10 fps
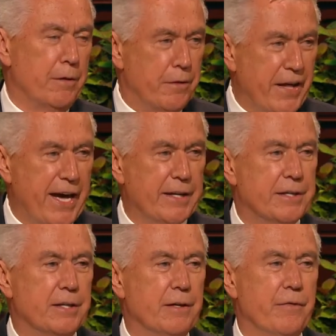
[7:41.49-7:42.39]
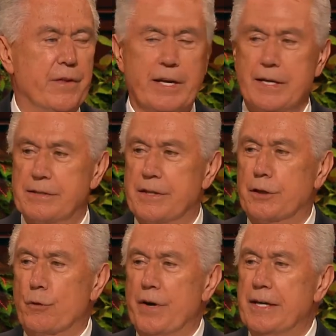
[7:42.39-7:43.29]
That is the
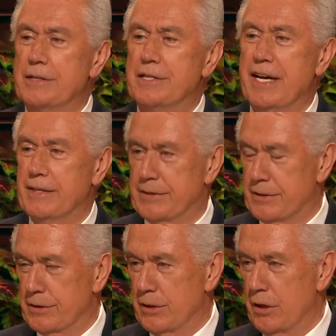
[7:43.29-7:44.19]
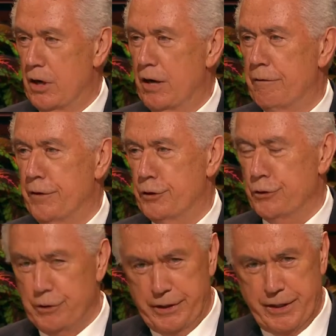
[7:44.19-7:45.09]
great test of the
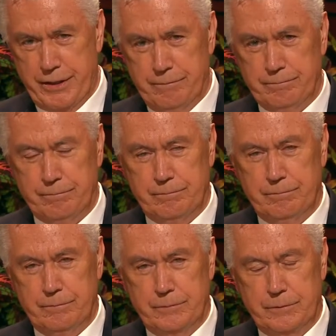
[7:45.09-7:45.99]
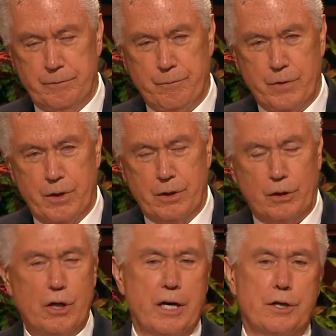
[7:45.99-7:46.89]
journey.
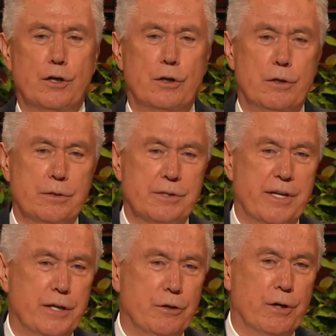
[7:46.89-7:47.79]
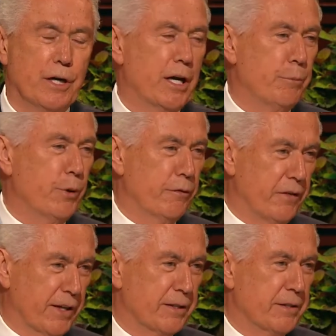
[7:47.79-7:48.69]
God knows that you are not
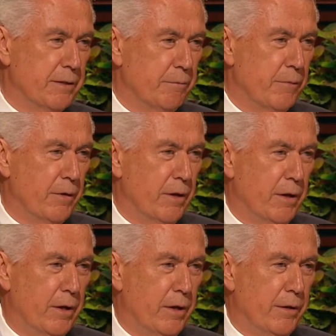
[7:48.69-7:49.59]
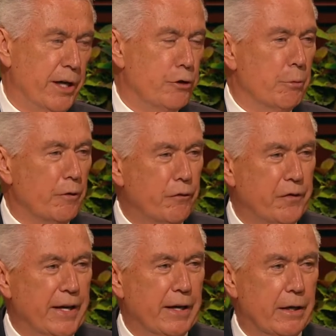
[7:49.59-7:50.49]
perfect, that you will
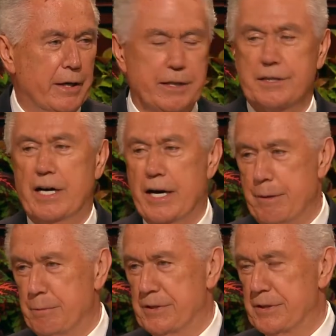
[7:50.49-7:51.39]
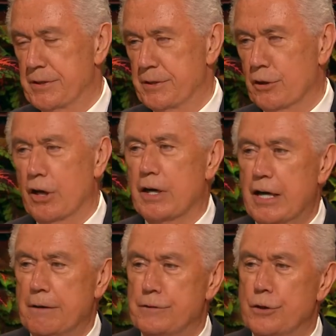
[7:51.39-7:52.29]
fail at times. God
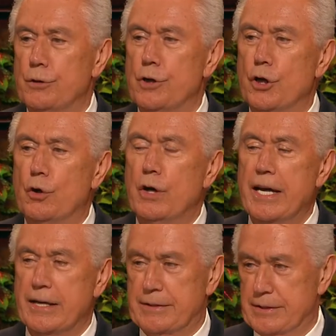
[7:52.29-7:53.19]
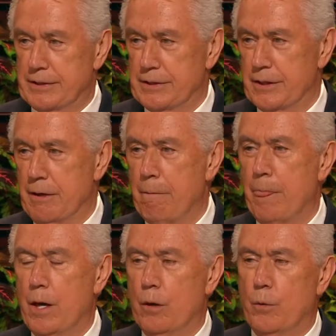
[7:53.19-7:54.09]
loves you no less
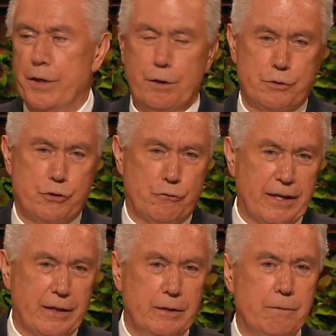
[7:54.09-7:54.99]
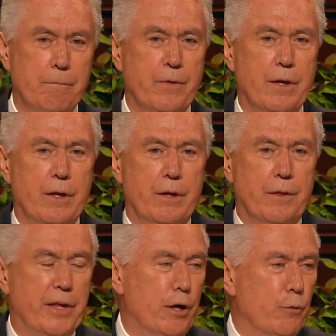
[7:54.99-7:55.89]
when you struggle
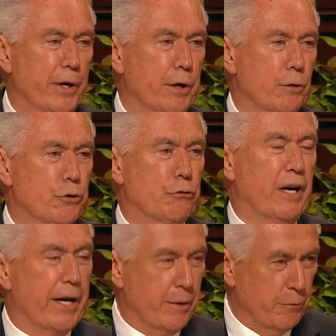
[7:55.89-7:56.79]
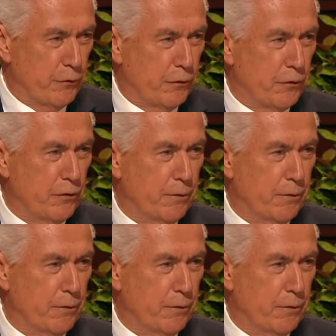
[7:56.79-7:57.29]
than when you triumph.